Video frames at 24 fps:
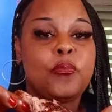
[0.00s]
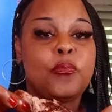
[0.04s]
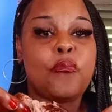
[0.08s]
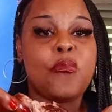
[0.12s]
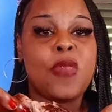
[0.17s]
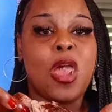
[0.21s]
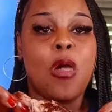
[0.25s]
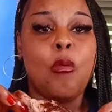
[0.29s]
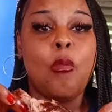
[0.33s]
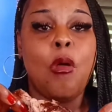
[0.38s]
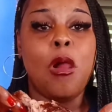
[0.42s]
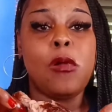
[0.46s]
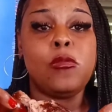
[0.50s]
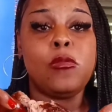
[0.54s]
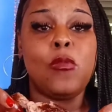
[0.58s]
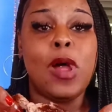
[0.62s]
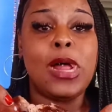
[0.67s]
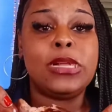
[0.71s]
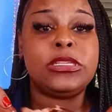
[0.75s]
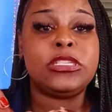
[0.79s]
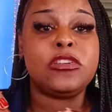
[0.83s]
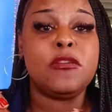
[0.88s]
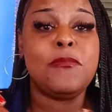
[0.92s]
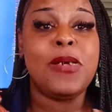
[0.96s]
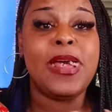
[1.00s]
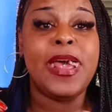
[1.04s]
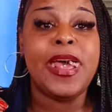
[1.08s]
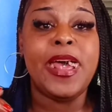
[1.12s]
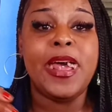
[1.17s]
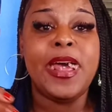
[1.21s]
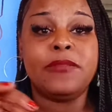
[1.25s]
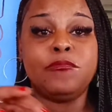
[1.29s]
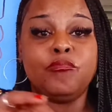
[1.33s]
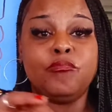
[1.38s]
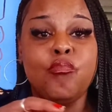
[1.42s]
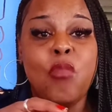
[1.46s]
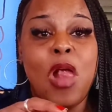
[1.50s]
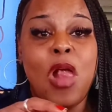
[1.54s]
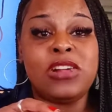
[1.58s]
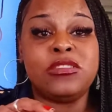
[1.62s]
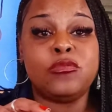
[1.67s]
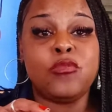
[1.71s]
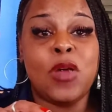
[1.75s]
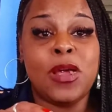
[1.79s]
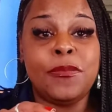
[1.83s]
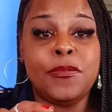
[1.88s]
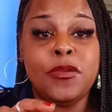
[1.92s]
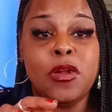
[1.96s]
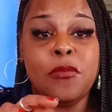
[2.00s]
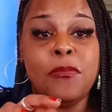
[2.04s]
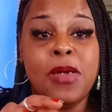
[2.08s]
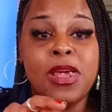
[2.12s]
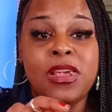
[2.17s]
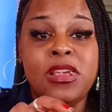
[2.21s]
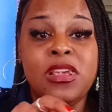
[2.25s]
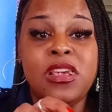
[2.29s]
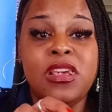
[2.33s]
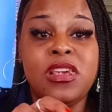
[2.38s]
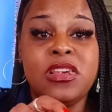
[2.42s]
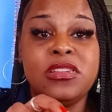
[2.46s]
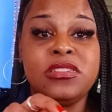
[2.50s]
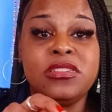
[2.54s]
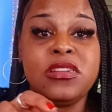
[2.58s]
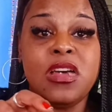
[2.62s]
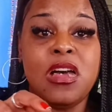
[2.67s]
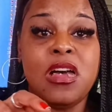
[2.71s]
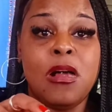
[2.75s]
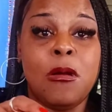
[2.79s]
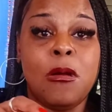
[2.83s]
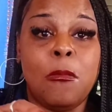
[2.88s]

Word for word: I want to wipe so bad. I should wipe it on my kids, huh?